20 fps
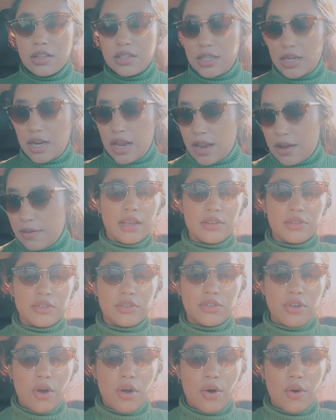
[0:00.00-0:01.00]
today.
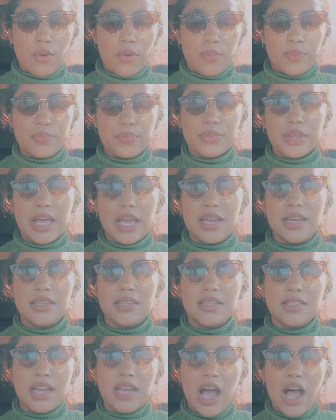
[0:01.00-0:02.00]
So, it
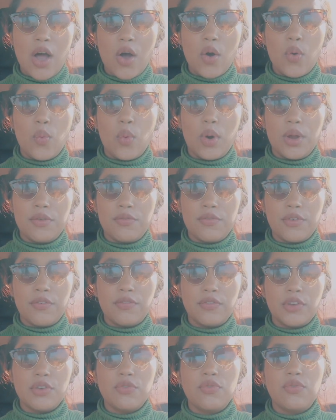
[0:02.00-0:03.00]
is now
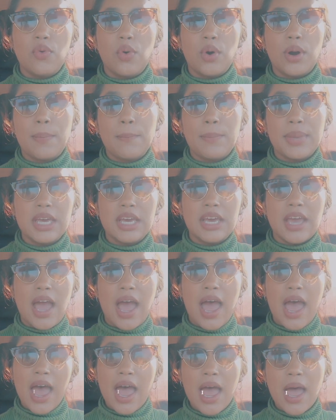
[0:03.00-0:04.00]
1:54
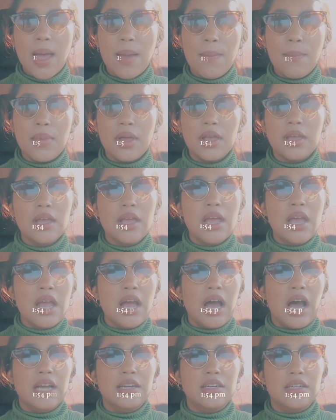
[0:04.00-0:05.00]
p.m.
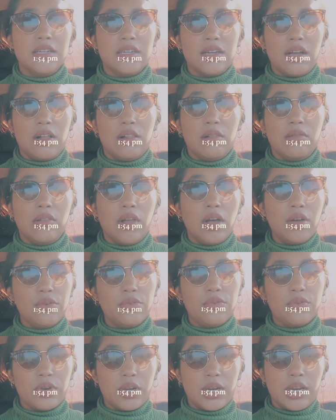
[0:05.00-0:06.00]
I did a lot
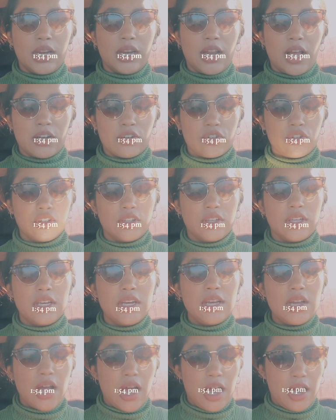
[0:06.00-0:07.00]
of reading,
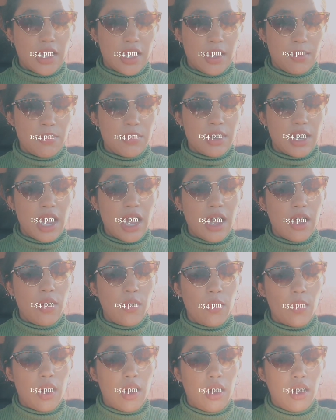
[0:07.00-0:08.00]
actually. I am
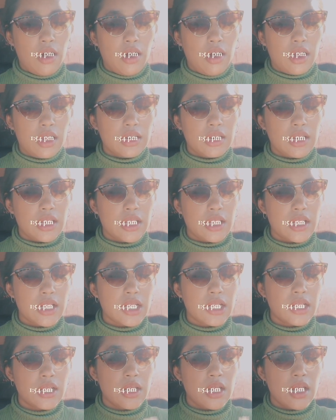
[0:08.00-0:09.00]
now on
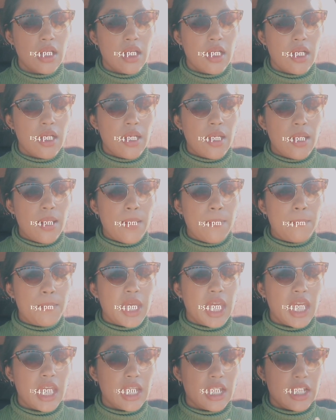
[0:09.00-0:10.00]

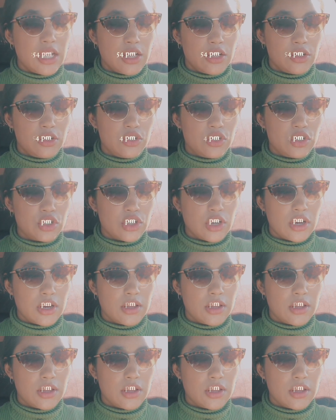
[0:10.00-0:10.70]
page